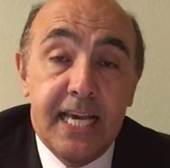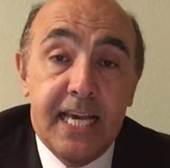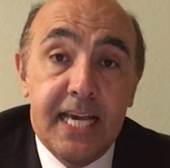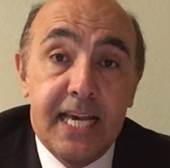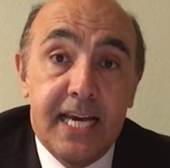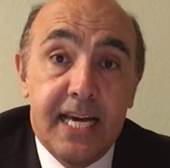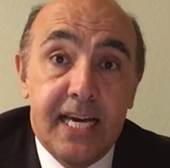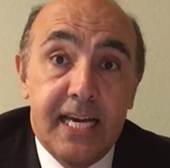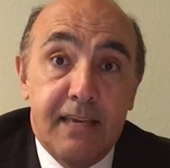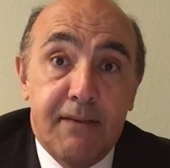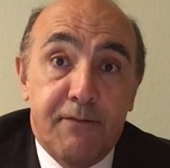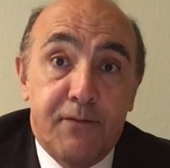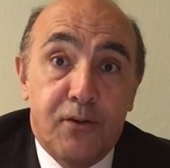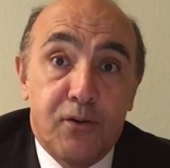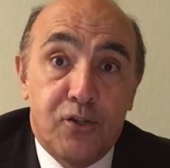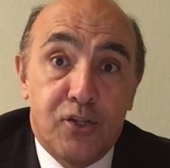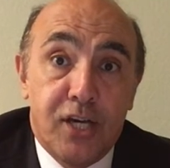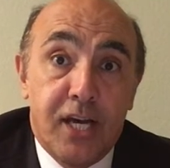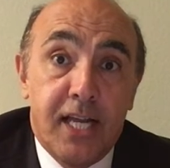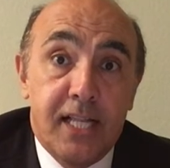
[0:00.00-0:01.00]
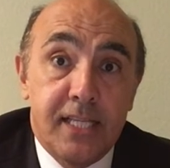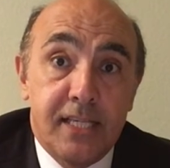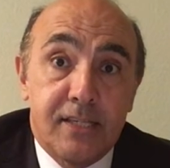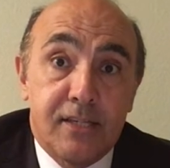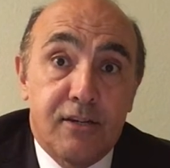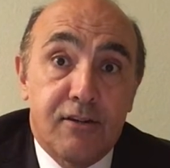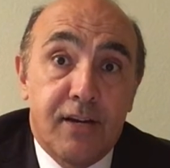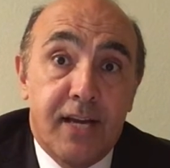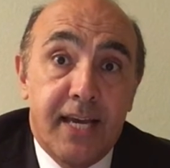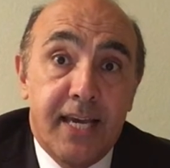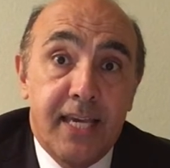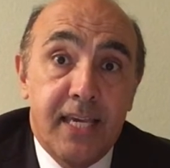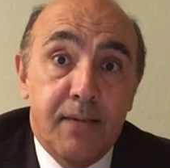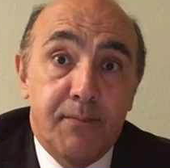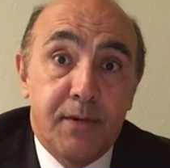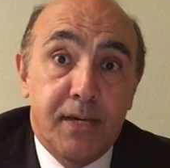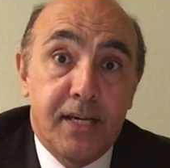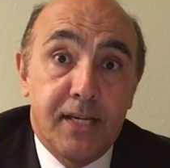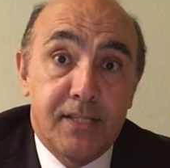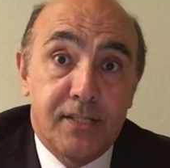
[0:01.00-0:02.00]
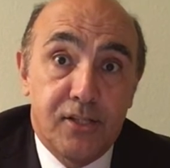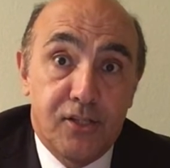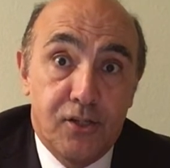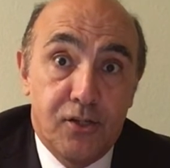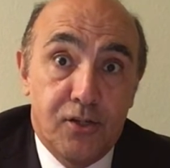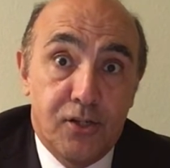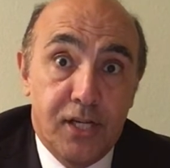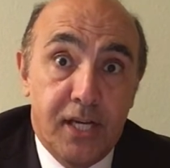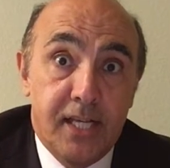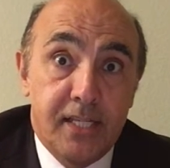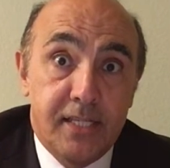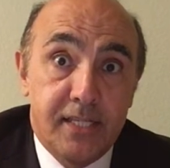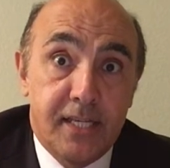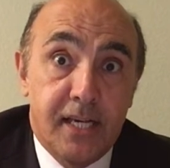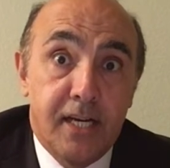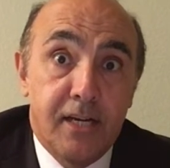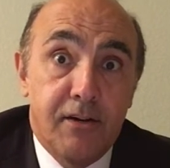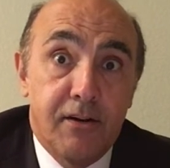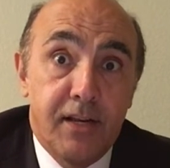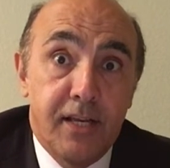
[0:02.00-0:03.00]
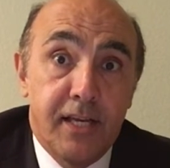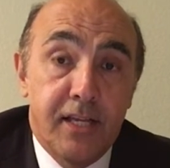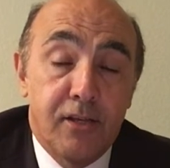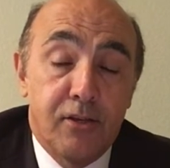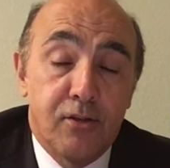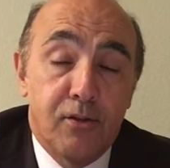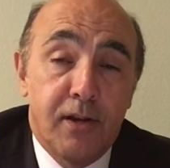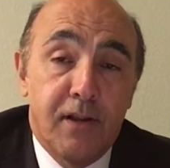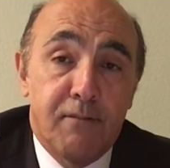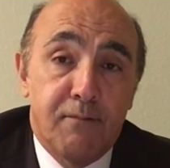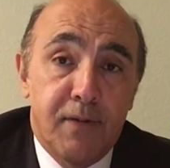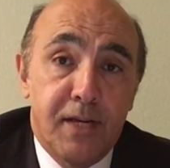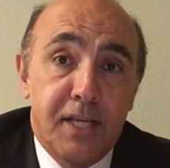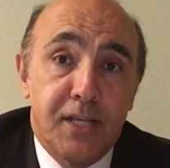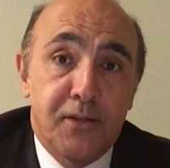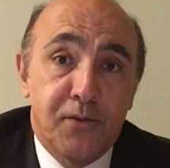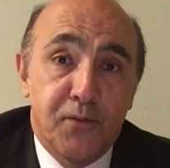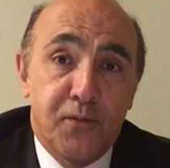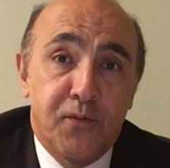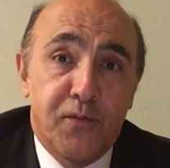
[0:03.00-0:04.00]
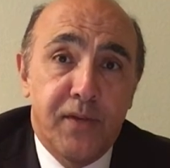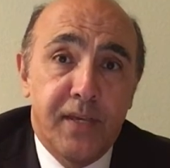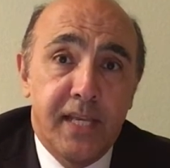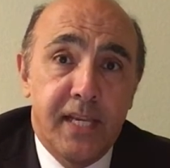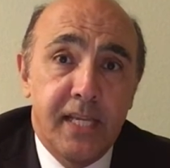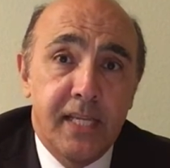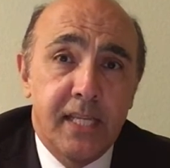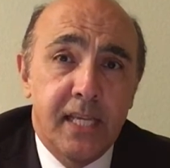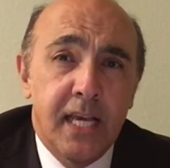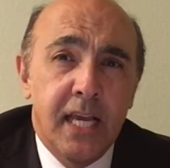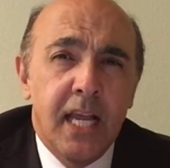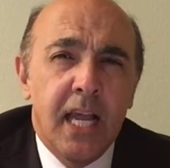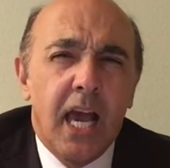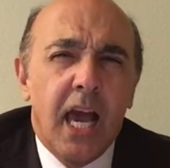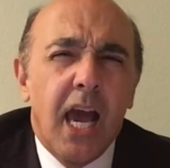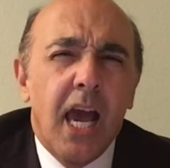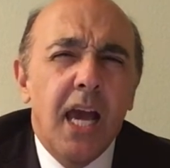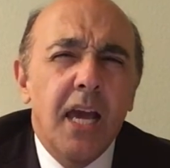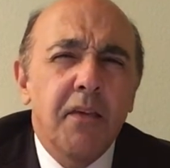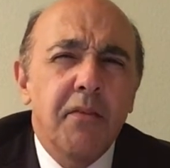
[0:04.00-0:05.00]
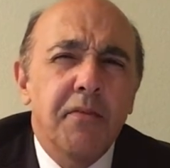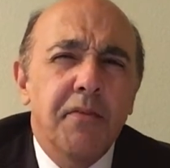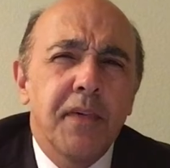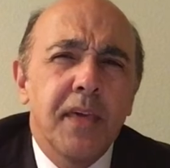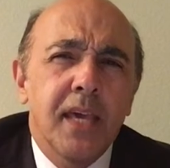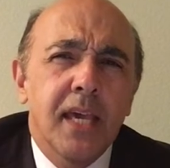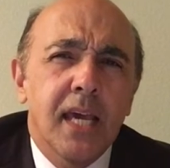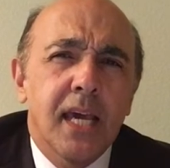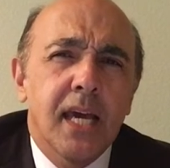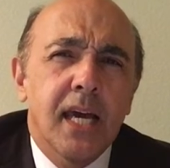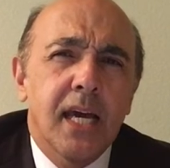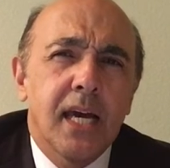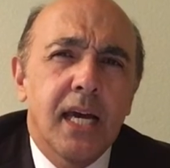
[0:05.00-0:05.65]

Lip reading: if your child is crying because your child is hungry and you don't have money to feed it, I think